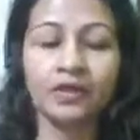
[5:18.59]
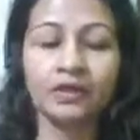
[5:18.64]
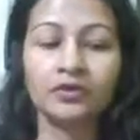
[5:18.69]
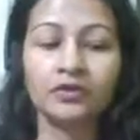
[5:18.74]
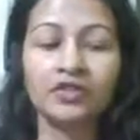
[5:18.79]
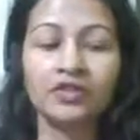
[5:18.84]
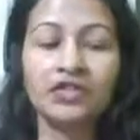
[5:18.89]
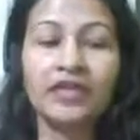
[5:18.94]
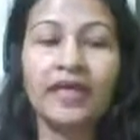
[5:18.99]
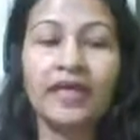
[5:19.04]

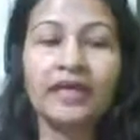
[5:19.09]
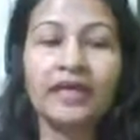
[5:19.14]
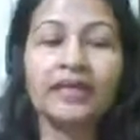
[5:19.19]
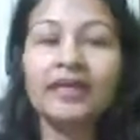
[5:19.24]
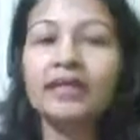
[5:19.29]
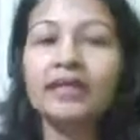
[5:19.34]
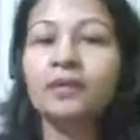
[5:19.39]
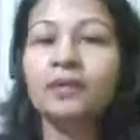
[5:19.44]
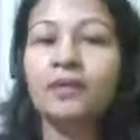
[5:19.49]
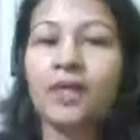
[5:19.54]
the
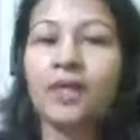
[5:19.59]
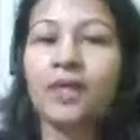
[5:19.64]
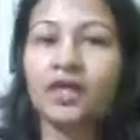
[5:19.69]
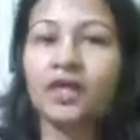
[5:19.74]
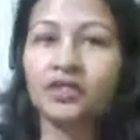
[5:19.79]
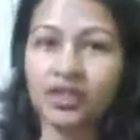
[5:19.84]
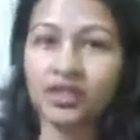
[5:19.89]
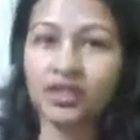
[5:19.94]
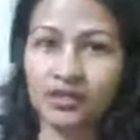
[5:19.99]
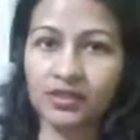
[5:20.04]
tightening in my
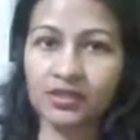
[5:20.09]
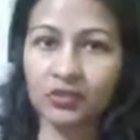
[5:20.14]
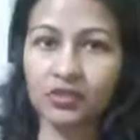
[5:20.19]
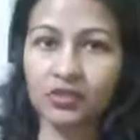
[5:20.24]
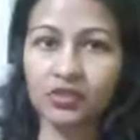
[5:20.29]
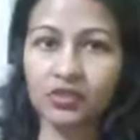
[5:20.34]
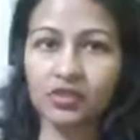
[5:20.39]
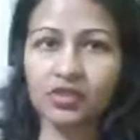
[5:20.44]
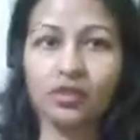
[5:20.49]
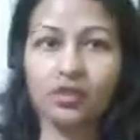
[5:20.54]
chest,
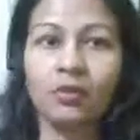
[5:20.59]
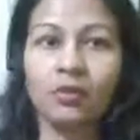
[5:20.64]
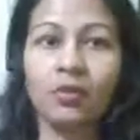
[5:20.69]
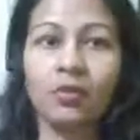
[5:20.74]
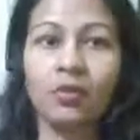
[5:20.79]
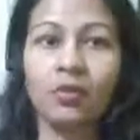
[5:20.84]
which is a